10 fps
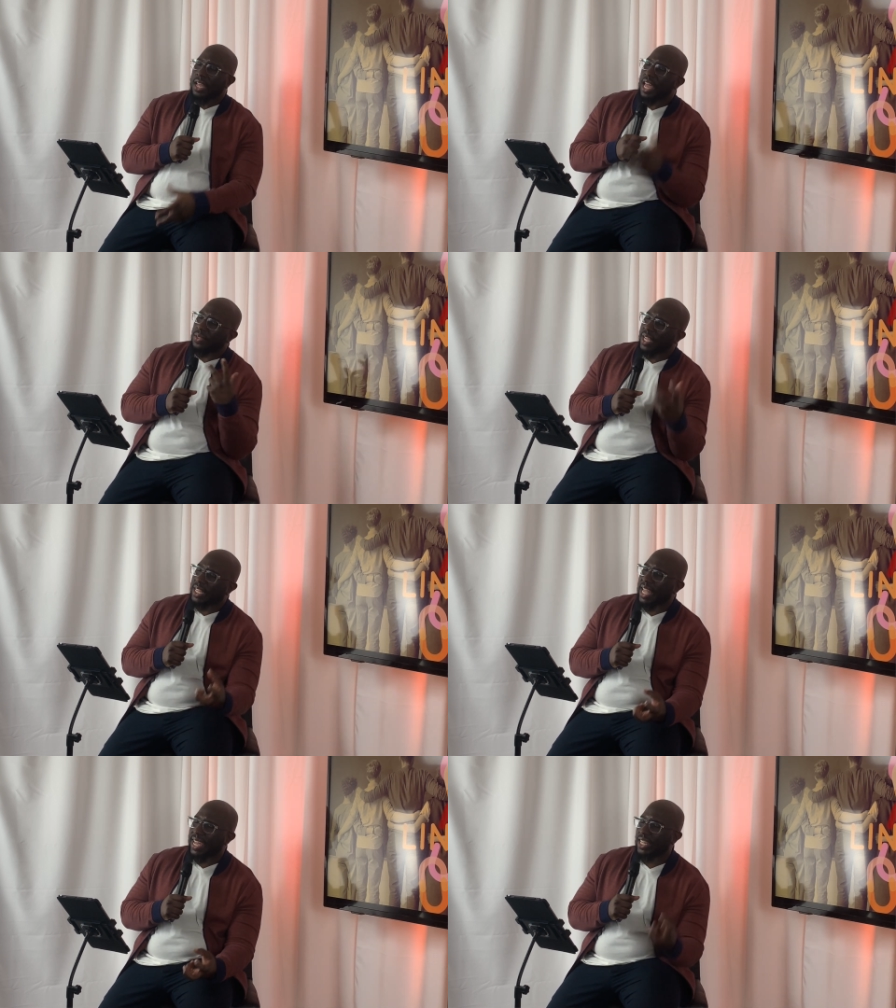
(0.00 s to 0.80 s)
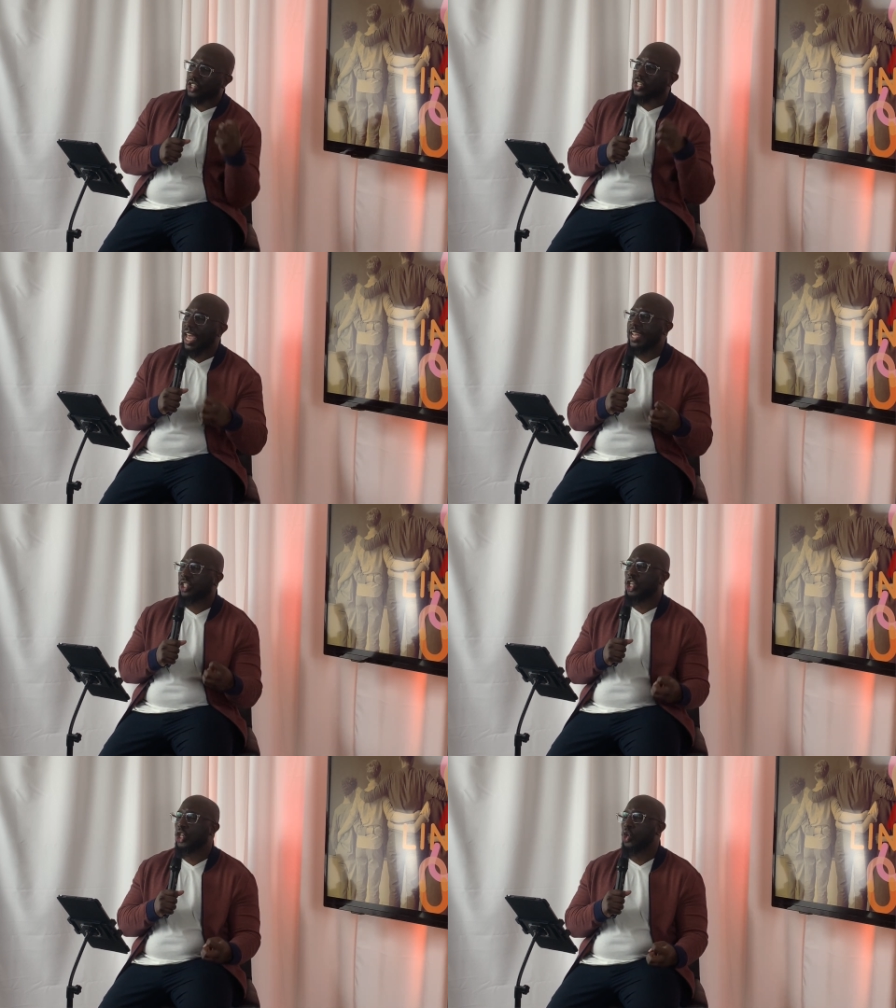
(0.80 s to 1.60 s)
They think they can say
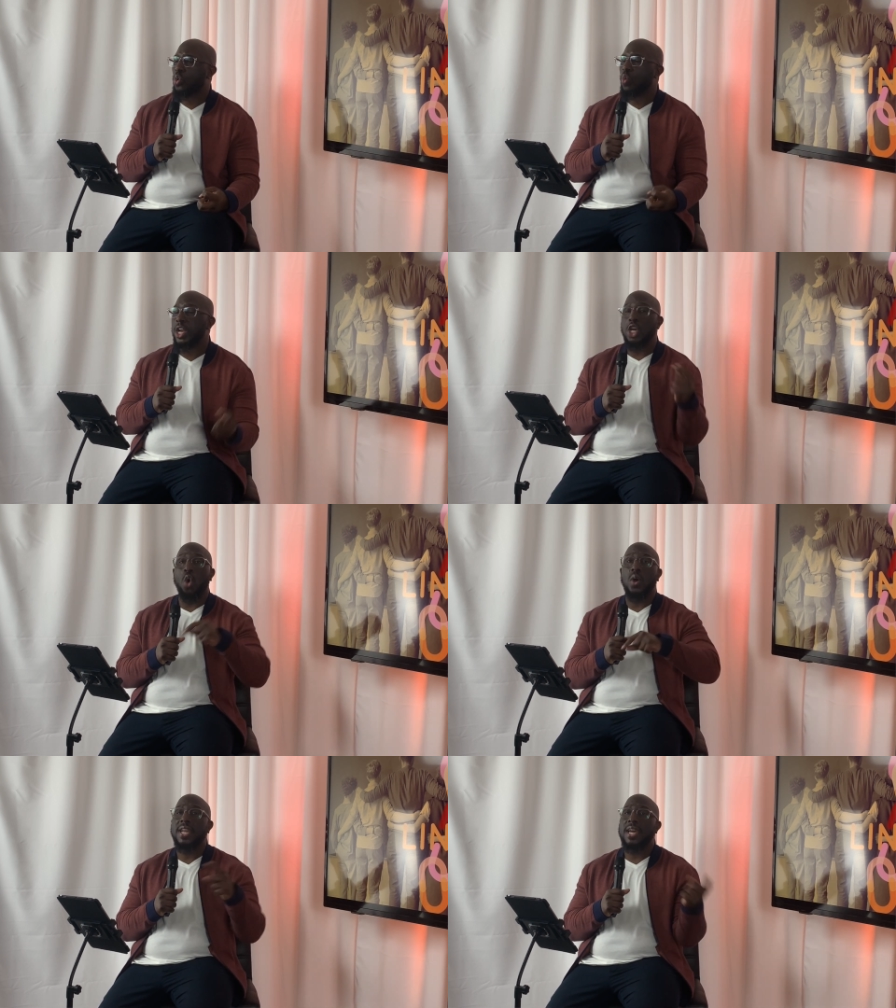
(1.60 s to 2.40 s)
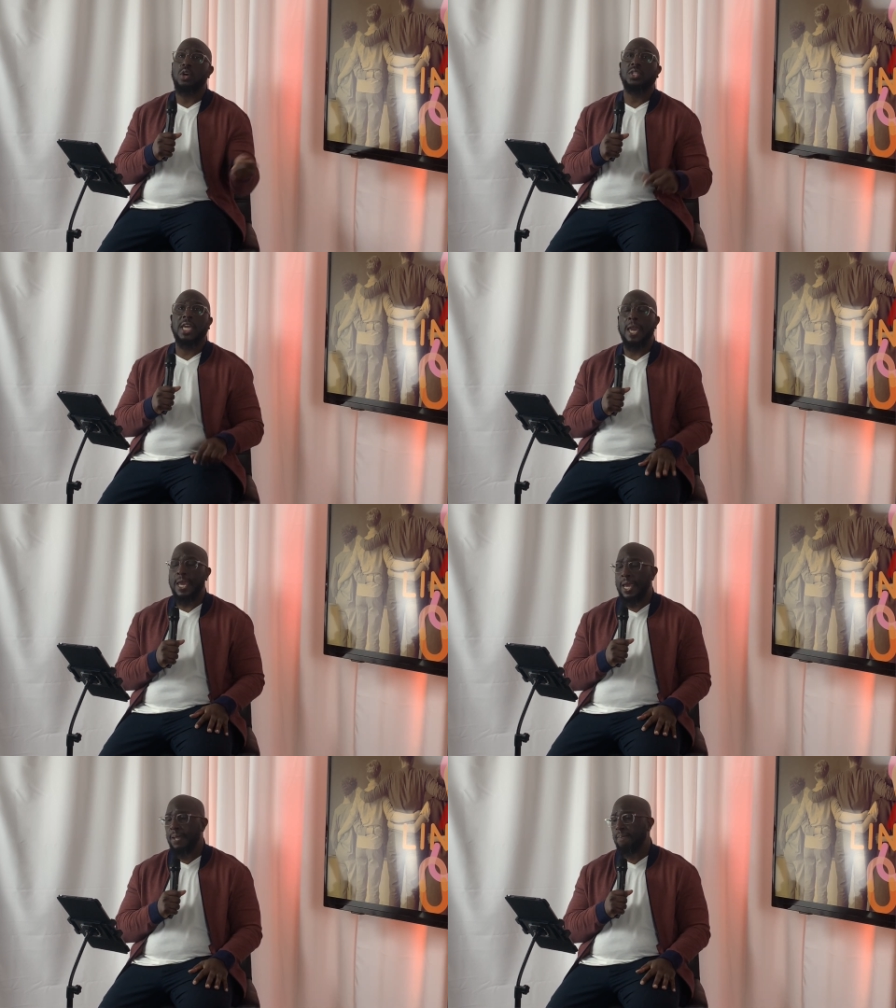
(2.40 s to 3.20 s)
to you what no one else
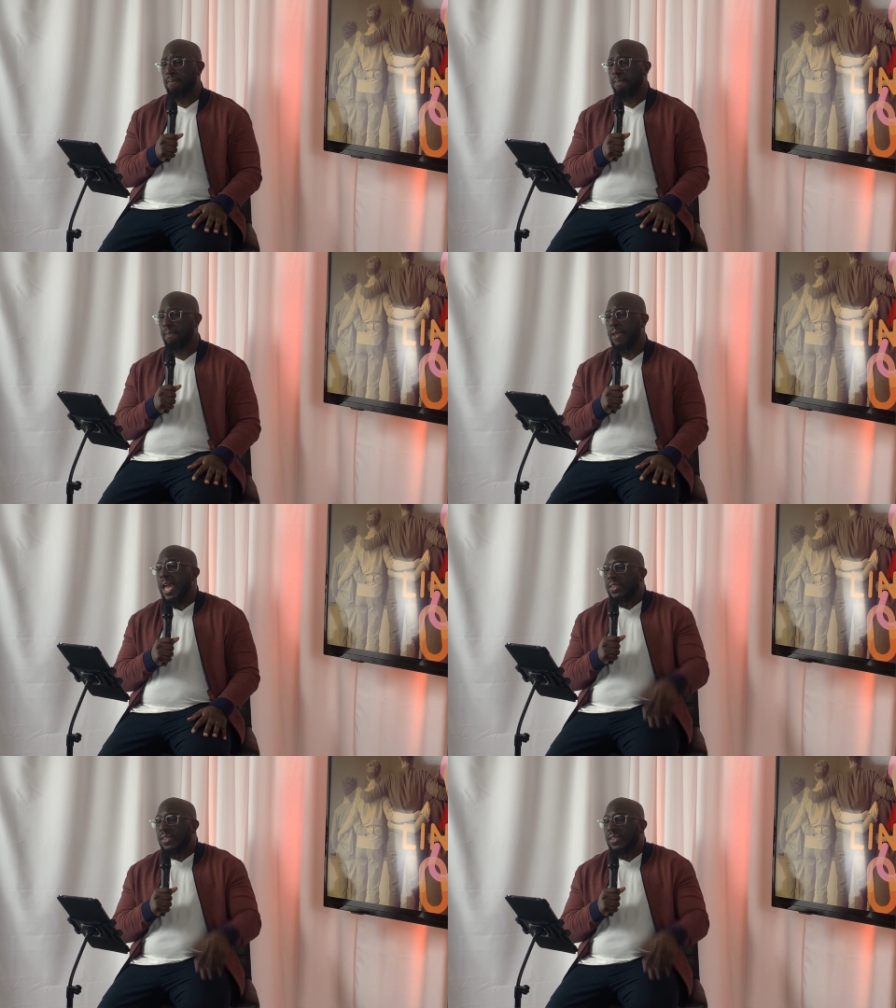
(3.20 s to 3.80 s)
can.